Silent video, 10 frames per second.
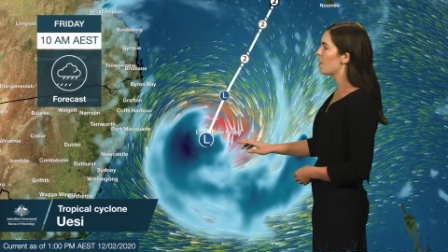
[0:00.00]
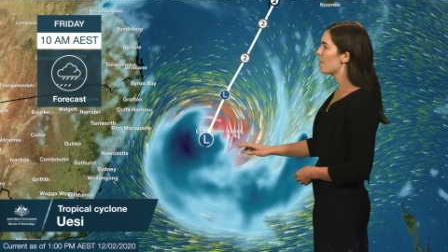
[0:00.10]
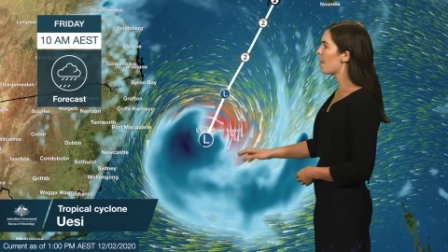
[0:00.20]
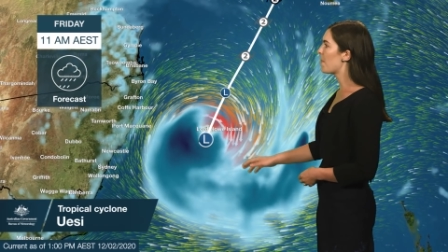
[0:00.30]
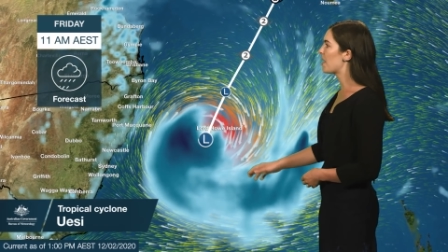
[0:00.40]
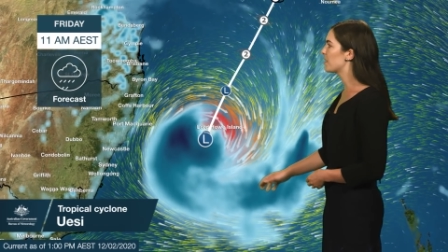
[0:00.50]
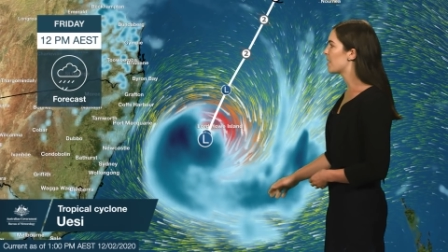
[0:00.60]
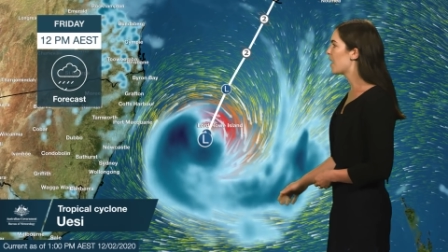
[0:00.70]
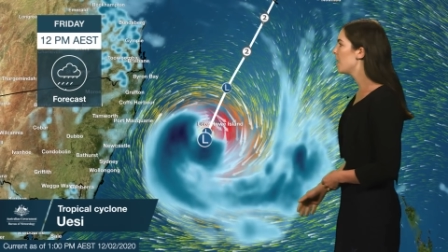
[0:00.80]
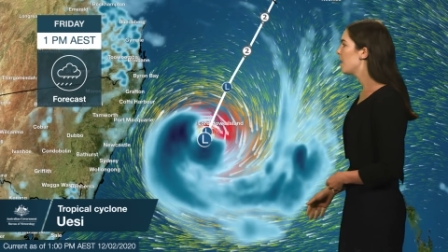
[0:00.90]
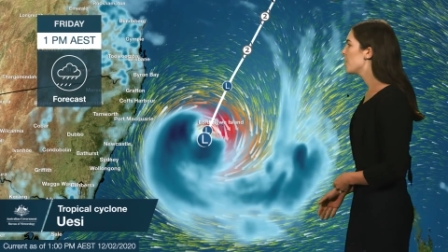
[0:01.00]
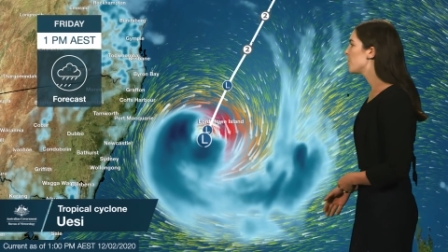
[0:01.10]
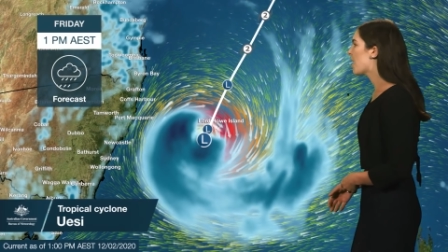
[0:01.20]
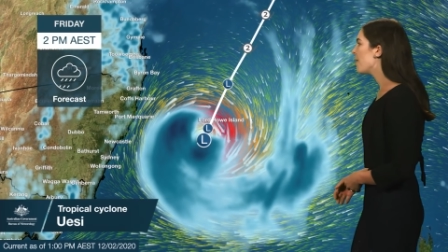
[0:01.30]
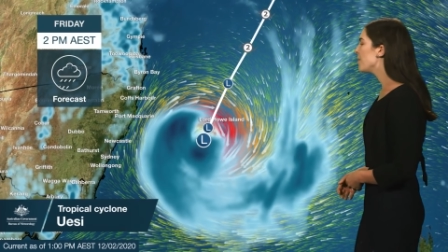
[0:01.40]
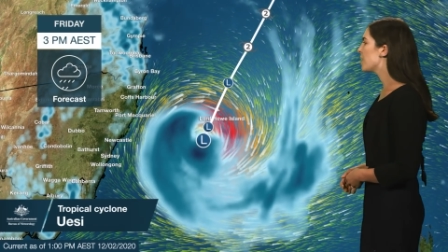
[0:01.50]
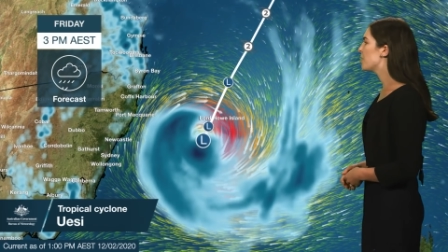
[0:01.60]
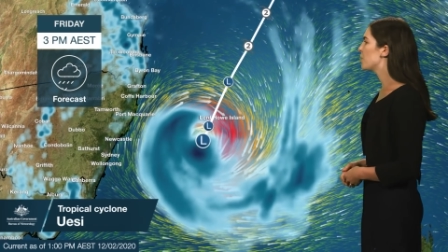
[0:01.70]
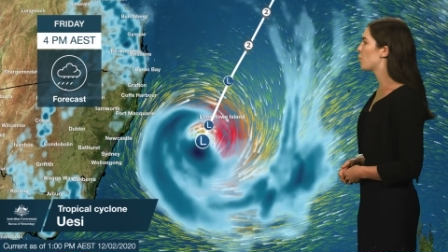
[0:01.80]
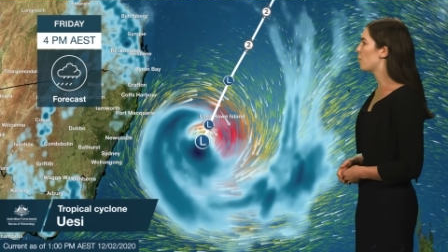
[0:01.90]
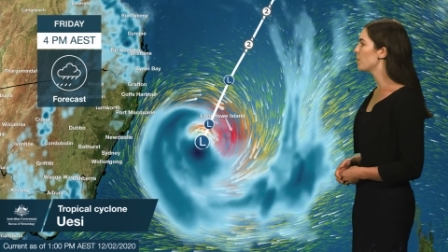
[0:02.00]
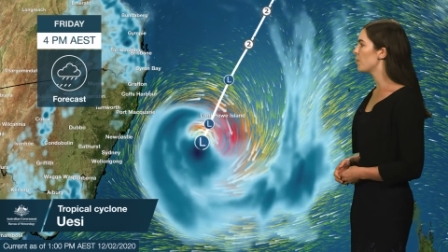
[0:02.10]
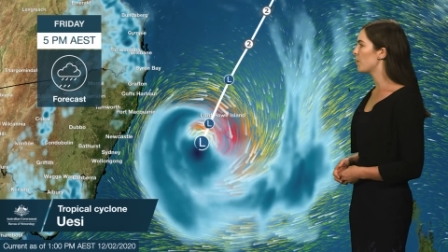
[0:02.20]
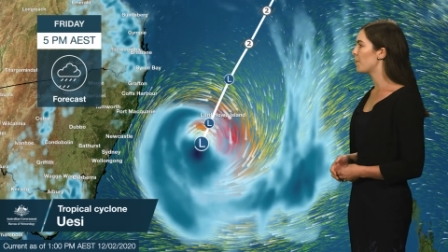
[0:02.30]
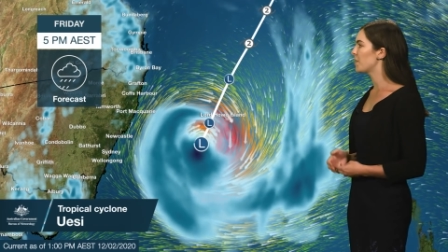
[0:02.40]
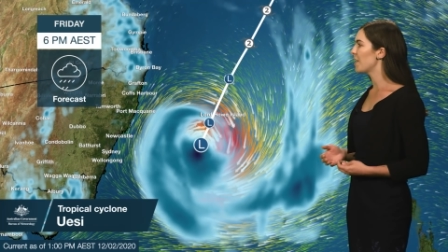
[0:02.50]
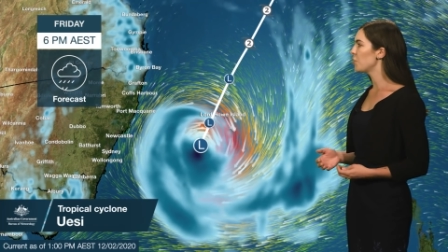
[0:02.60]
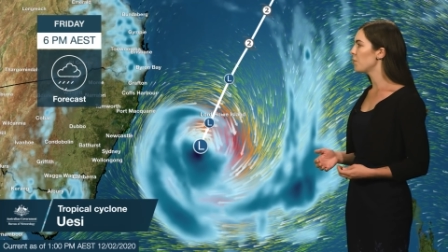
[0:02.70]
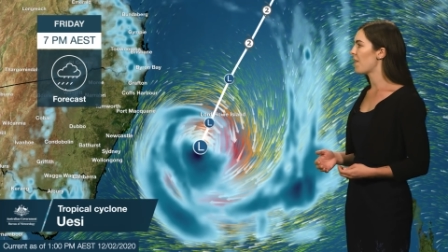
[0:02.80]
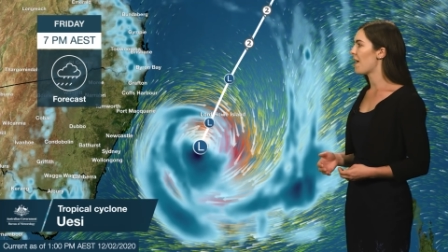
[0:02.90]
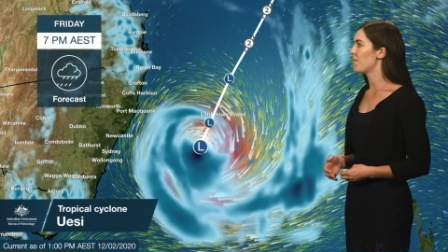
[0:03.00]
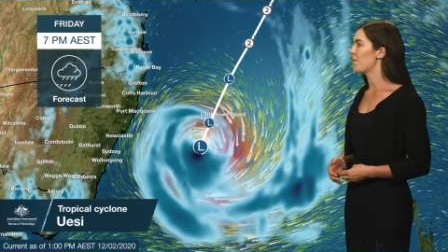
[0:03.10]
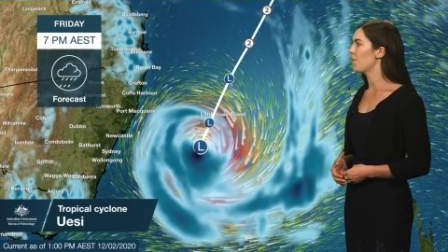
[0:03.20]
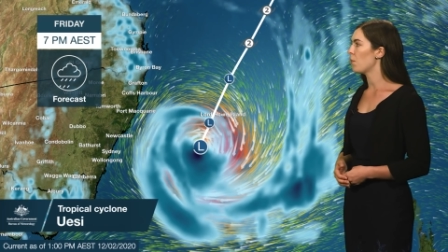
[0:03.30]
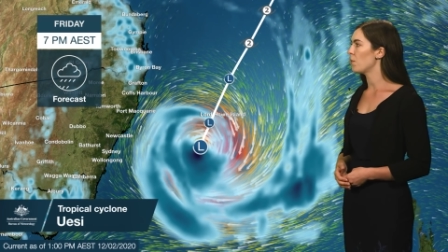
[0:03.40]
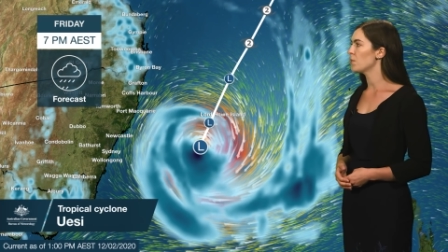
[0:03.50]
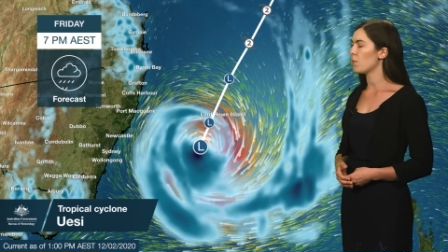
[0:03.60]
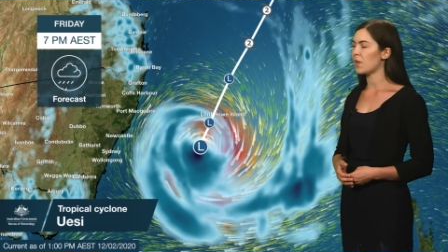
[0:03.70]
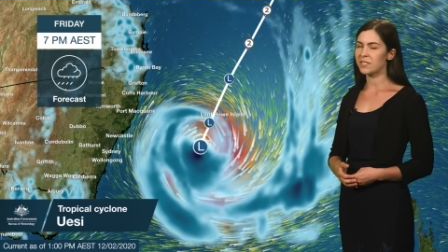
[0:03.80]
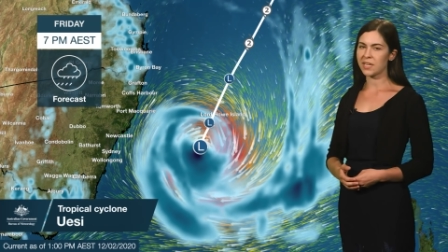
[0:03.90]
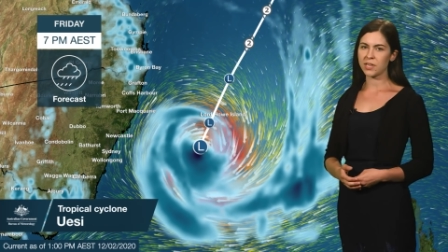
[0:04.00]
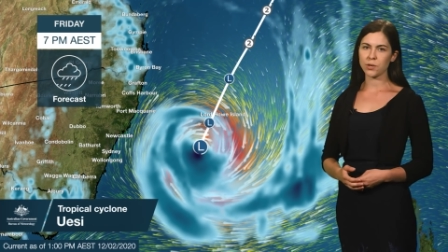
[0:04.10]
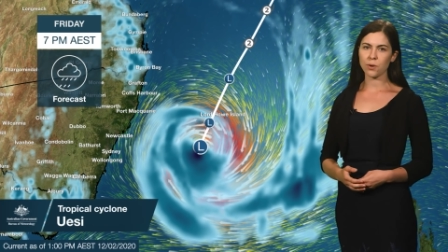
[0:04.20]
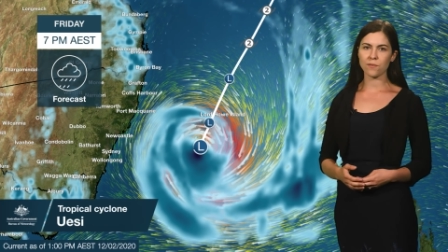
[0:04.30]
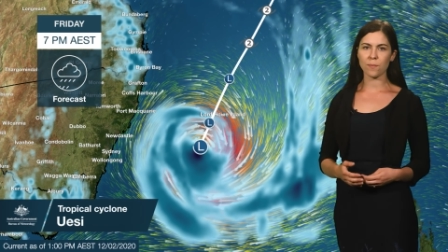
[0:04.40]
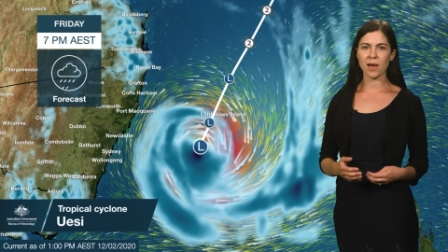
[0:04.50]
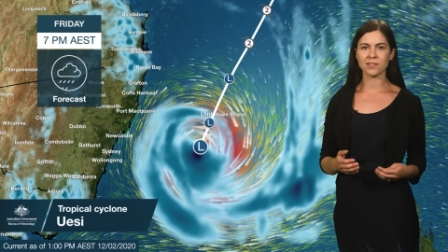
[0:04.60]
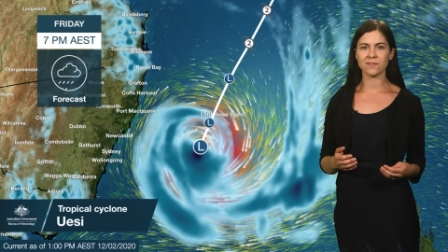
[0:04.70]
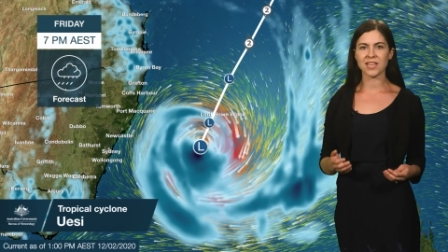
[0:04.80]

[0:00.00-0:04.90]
That being said, showers and storms with the potential for heavy falls will continue over parts of